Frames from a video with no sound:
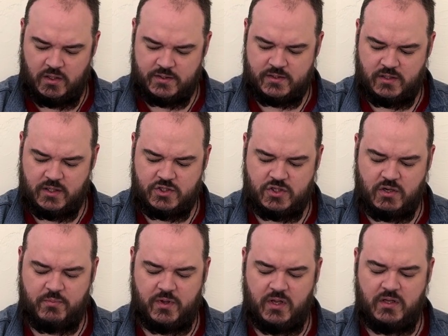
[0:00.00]
So let's
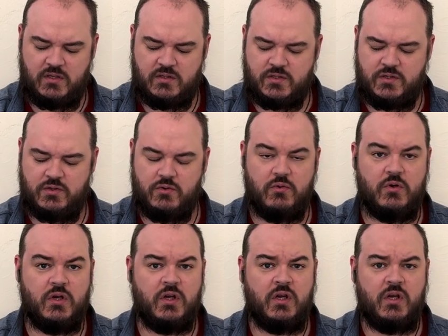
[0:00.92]
jump into
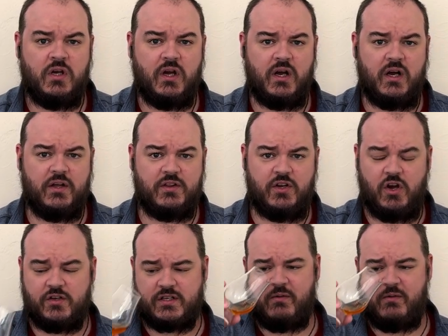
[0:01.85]
the nose.